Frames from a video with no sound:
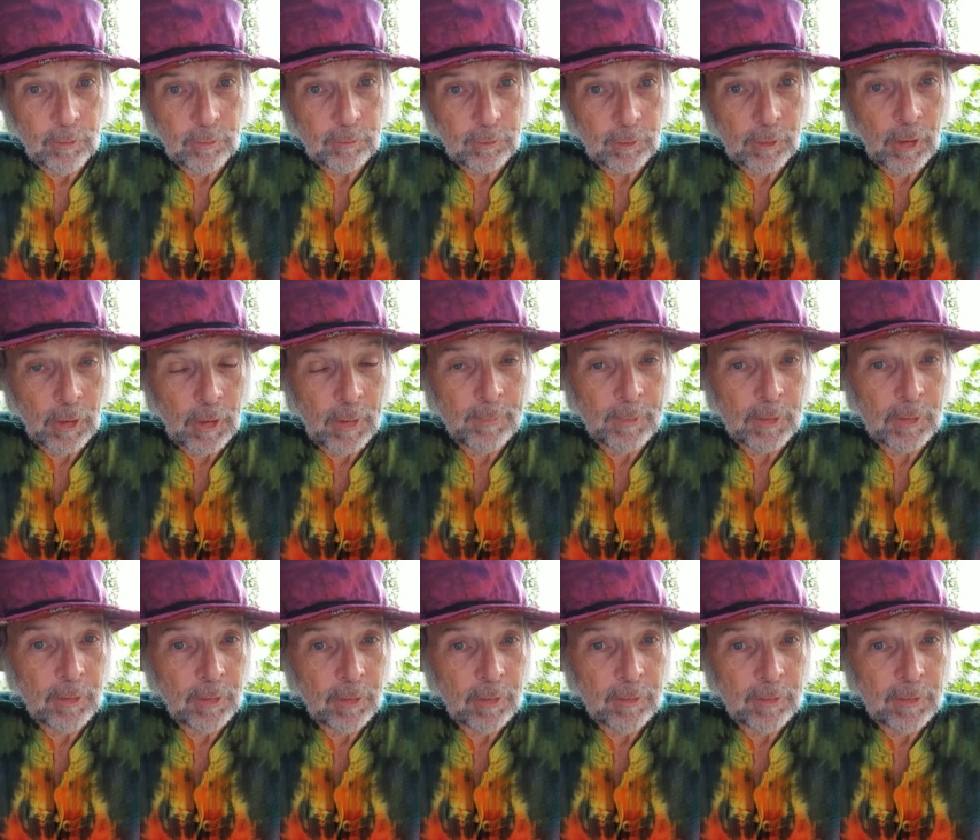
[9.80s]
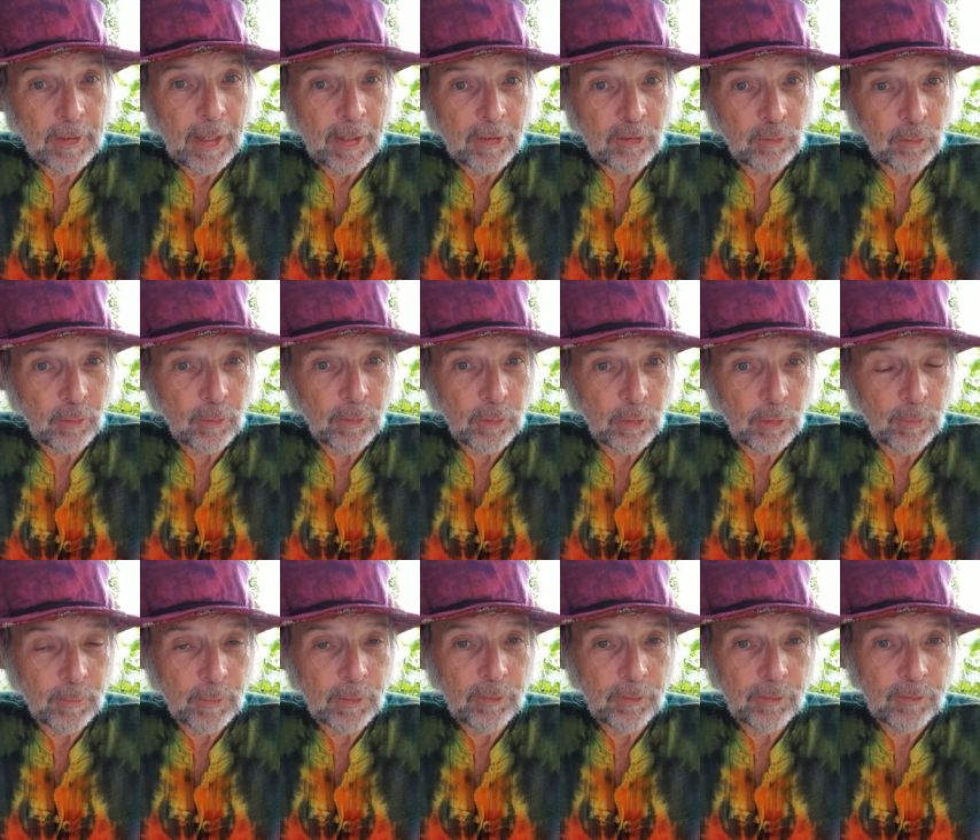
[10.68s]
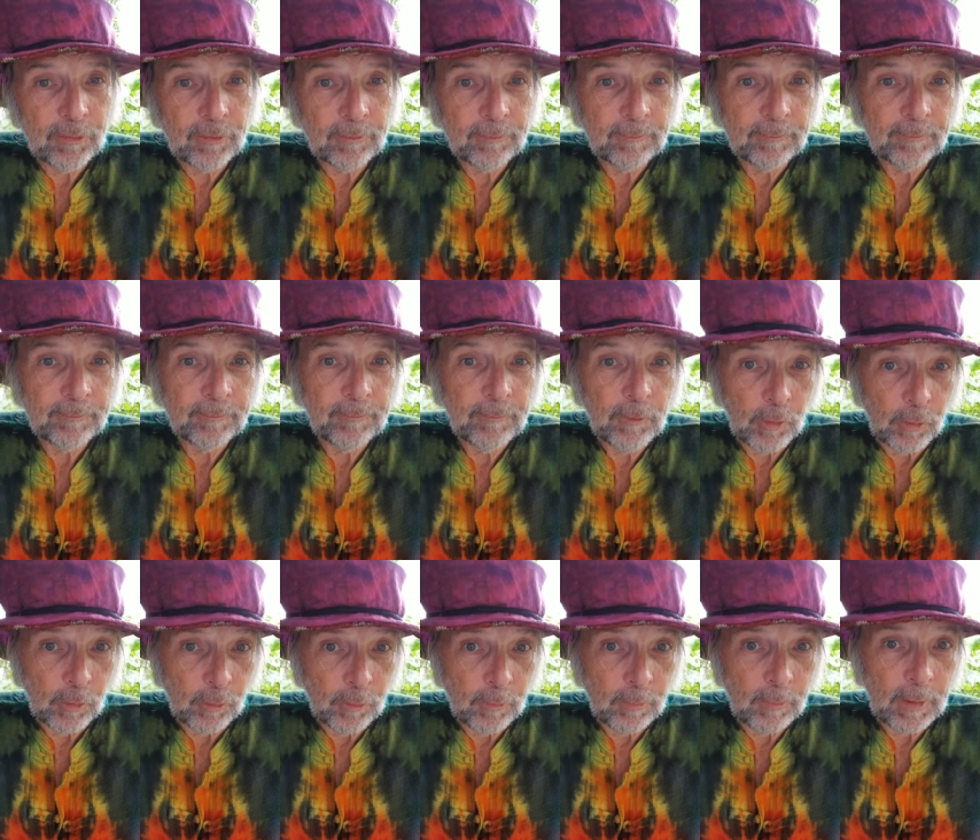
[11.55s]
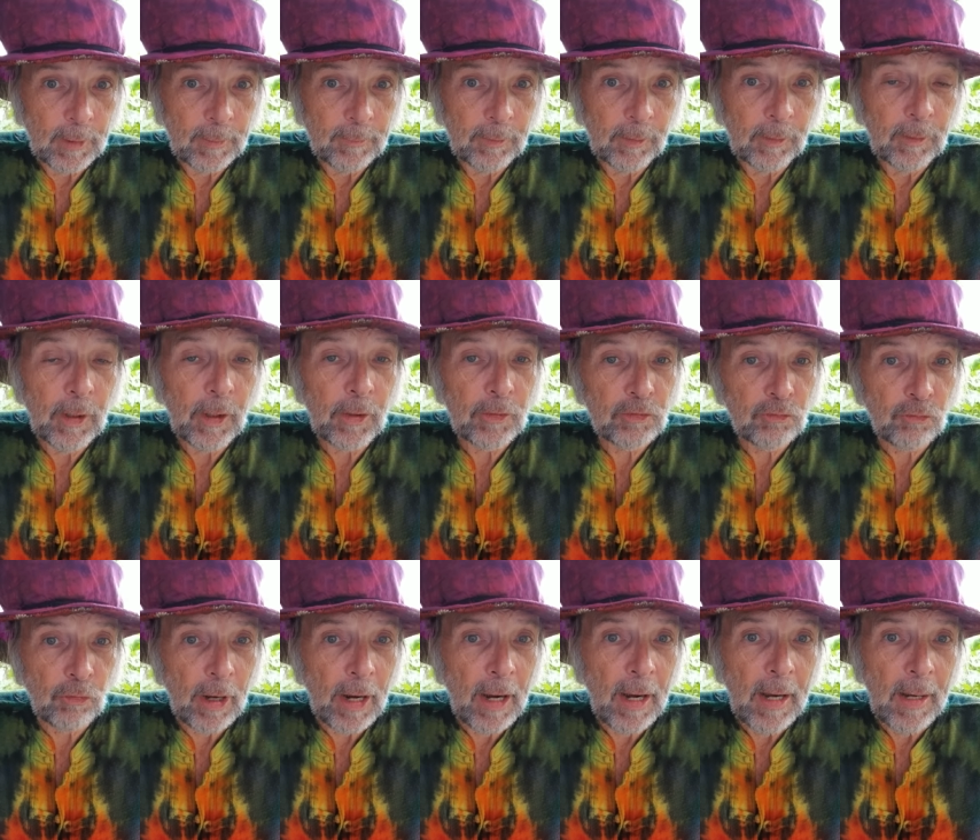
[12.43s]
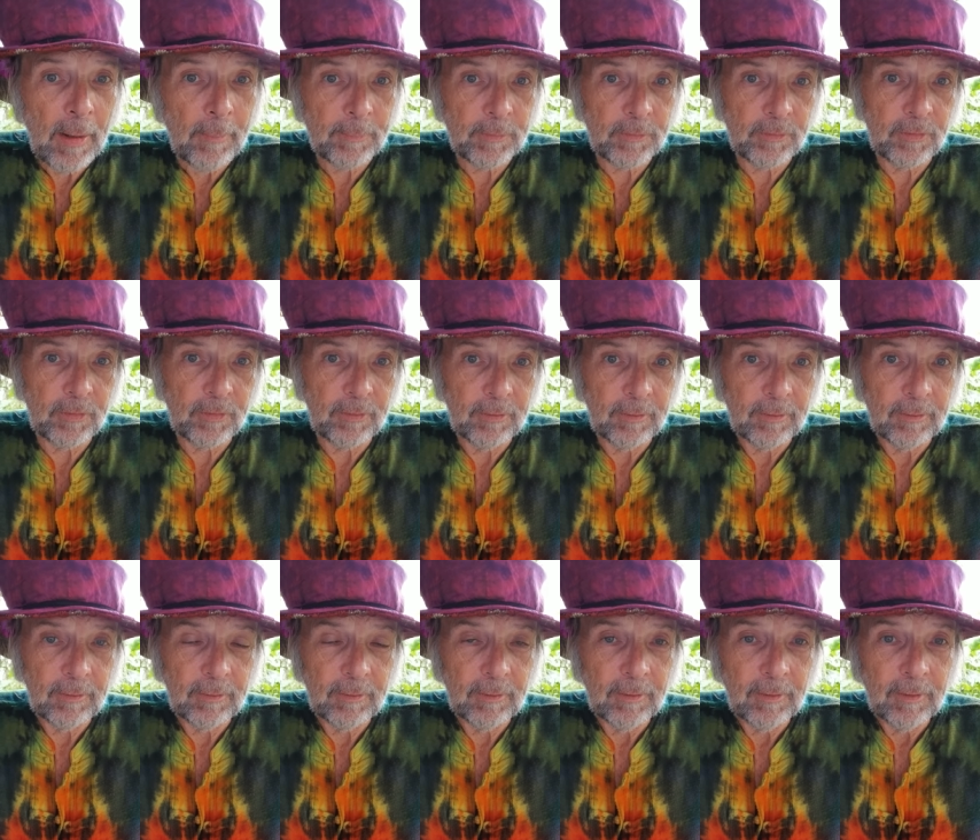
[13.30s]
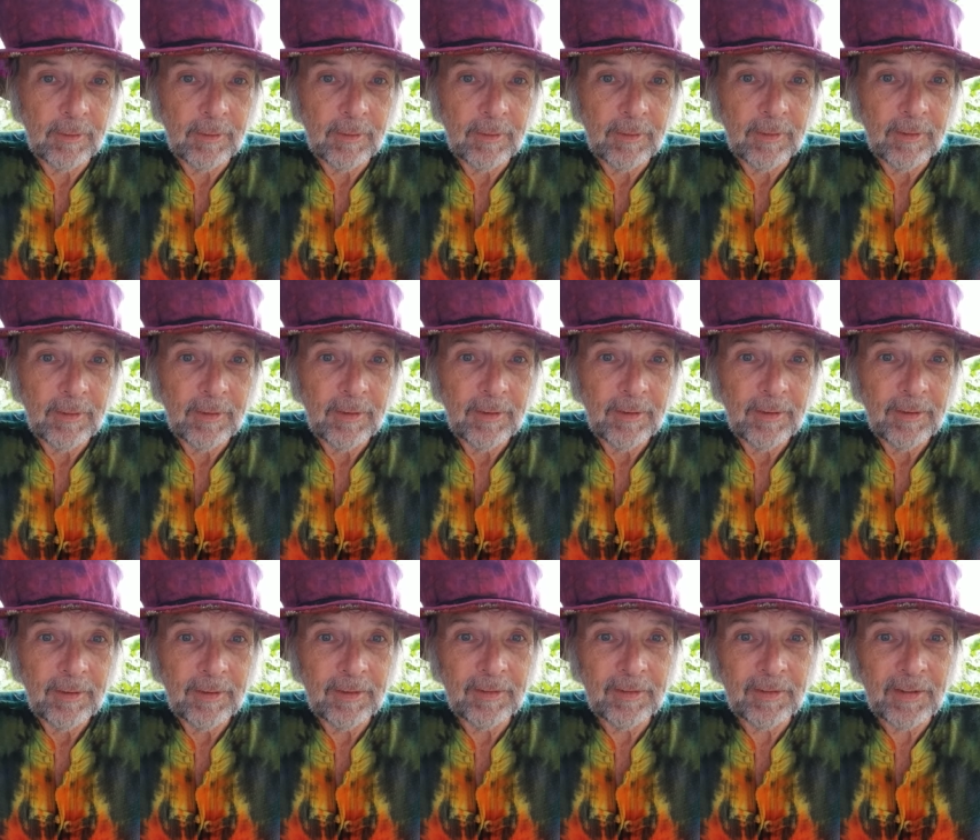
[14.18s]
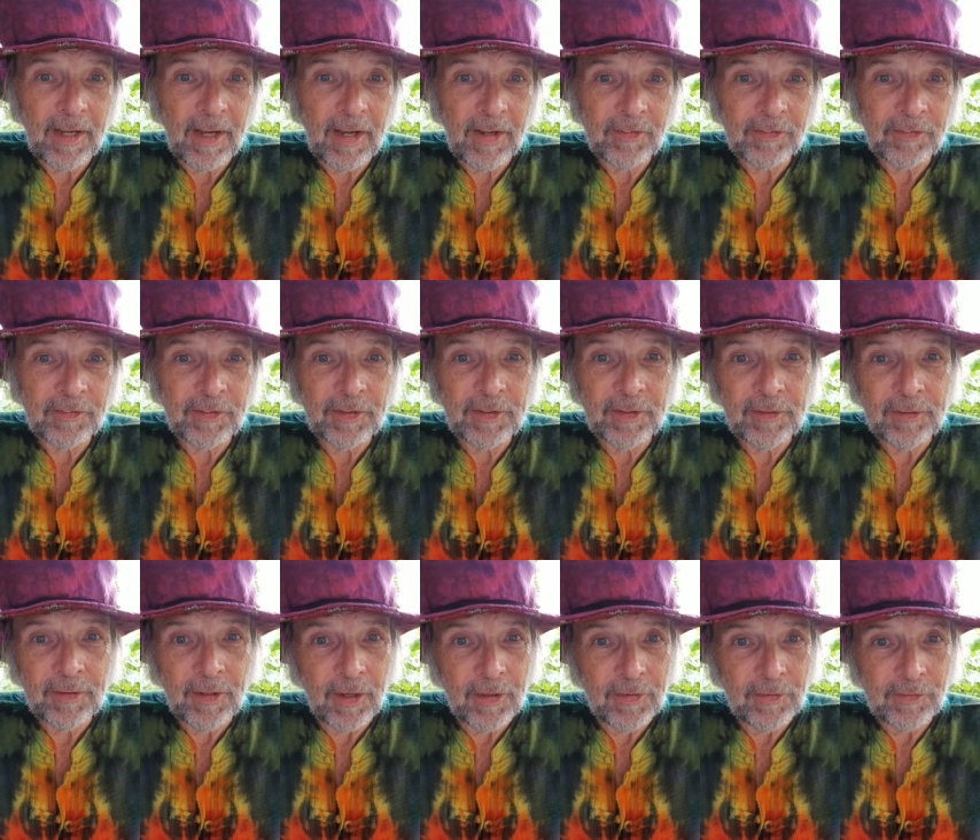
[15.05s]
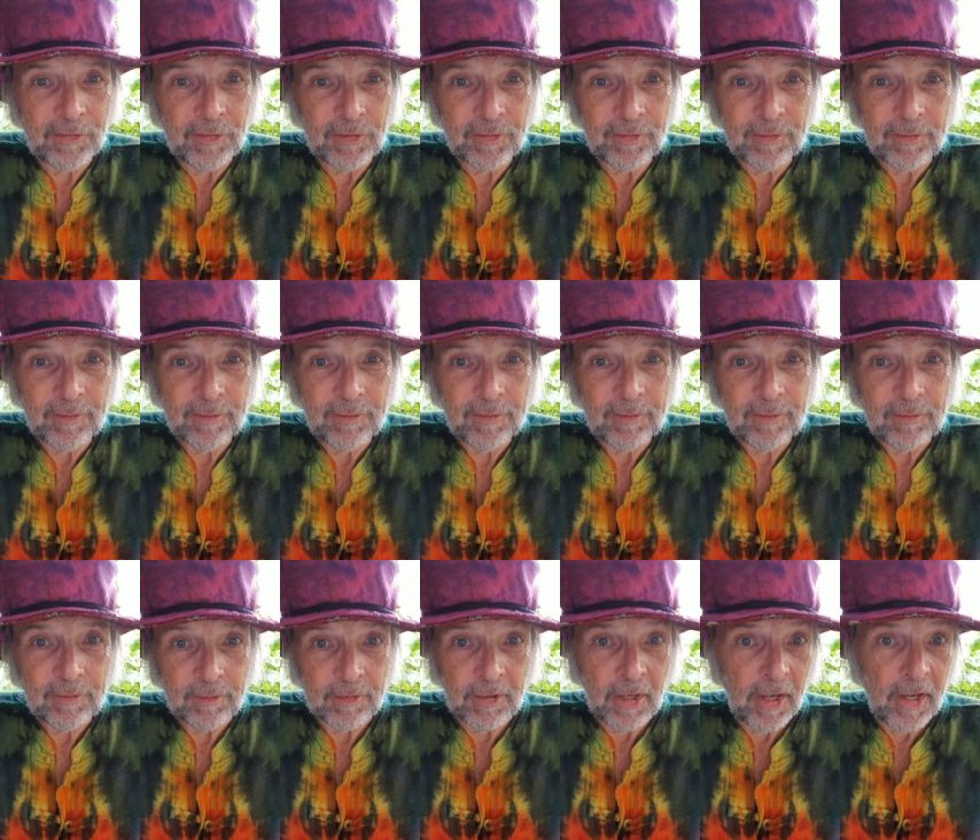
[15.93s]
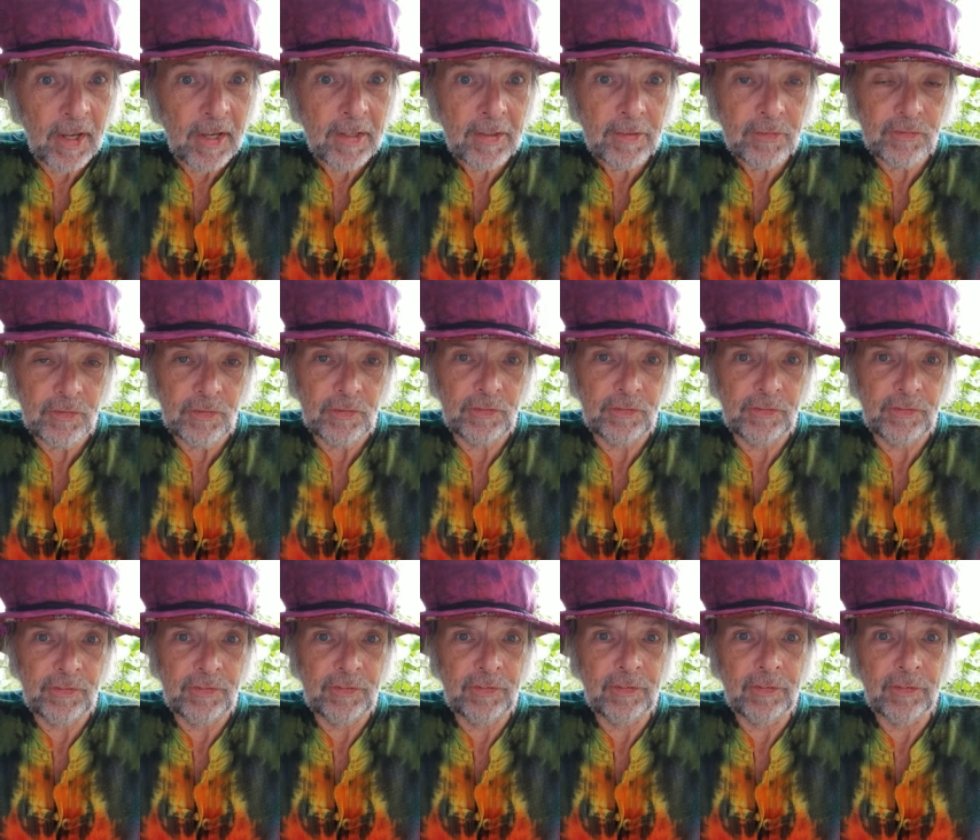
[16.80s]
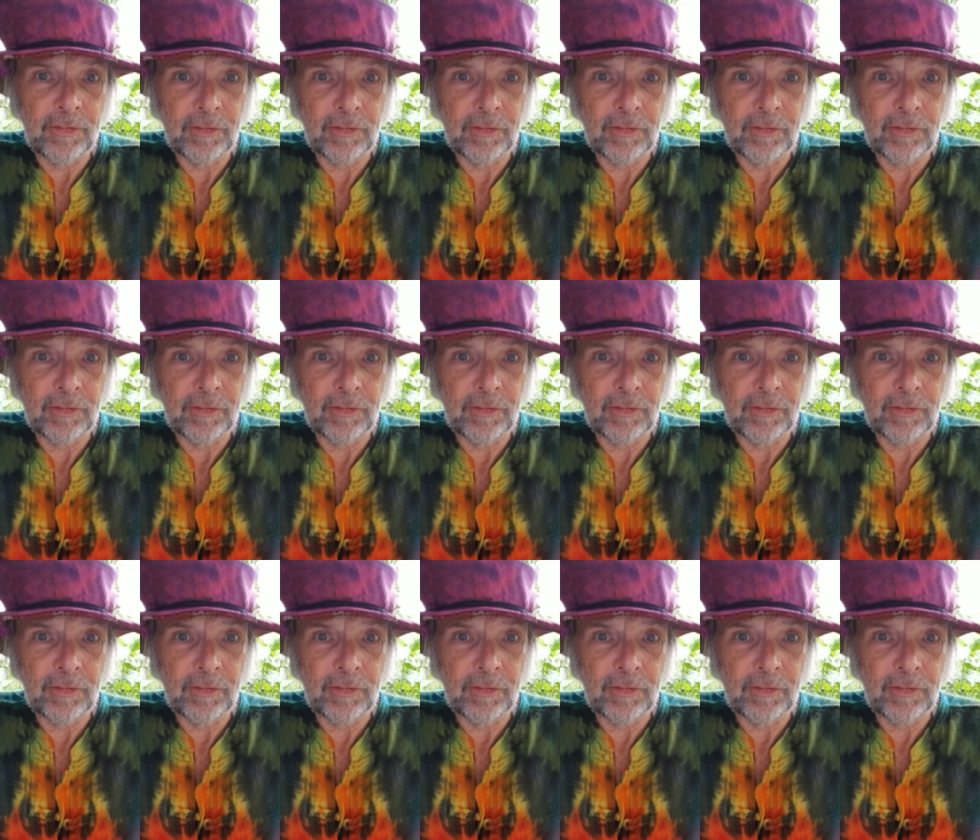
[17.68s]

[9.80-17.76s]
common natural humans, earth people, are trapped in nasty nation cages.